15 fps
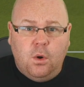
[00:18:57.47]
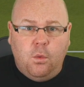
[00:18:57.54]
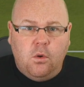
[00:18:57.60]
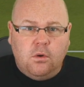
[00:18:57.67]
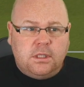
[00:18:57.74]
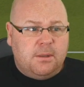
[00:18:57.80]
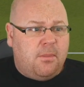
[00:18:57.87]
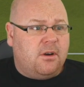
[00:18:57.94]
the
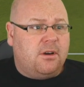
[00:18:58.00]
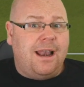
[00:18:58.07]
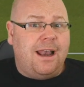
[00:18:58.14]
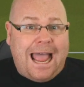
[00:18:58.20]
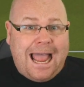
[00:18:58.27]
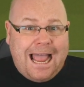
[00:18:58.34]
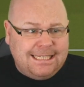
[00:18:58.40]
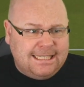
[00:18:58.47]
water bottle
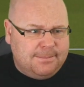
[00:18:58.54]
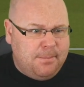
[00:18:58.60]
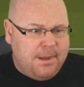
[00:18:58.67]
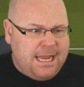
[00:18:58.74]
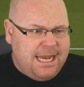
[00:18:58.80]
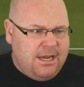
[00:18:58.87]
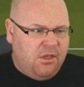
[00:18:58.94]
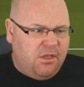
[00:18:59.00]
has
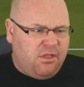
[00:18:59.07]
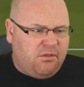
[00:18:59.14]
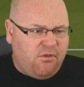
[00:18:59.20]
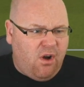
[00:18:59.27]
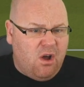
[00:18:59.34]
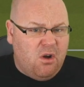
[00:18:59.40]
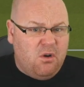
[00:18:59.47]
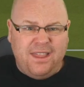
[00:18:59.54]
been
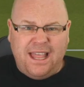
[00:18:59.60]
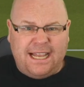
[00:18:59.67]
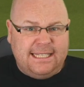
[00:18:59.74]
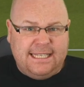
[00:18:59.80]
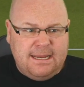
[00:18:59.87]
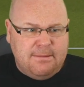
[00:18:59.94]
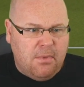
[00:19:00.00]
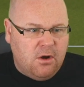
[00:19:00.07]
thrown.
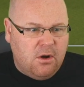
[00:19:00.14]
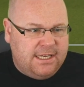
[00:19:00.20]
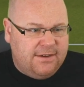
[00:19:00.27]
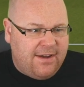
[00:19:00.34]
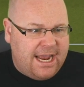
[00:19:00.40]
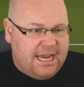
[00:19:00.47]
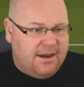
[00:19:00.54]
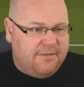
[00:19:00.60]
That
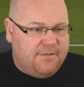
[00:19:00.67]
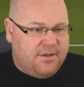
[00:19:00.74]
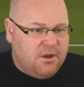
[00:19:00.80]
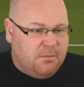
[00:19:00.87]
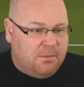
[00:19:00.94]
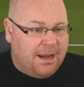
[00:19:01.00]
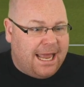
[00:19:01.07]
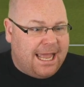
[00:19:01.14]
demotivated a
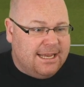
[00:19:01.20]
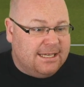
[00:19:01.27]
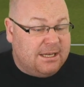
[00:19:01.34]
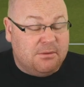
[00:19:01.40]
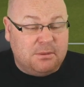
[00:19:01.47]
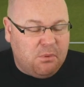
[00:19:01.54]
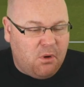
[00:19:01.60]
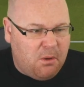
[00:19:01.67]
few players.
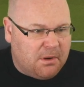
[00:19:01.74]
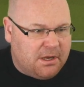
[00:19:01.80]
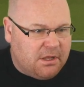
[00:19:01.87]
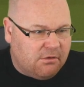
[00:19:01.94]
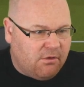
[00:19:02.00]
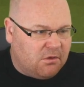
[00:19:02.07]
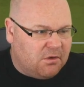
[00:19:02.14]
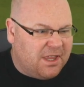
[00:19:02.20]
It was probably
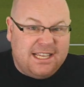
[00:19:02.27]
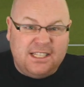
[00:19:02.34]
the wrong